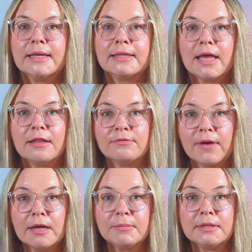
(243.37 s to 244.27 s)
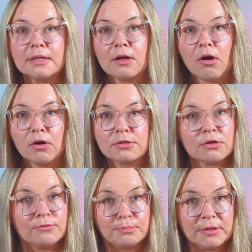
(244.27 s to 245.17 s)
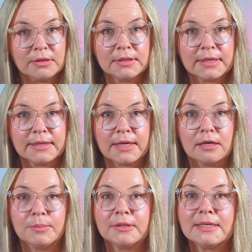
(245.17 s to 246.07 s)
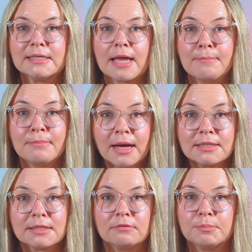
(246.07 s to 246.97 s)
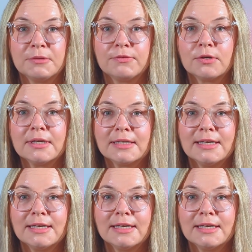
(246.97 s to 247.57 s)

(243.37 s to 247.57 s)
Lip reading: The environmental cost of building a turbine is a massive before it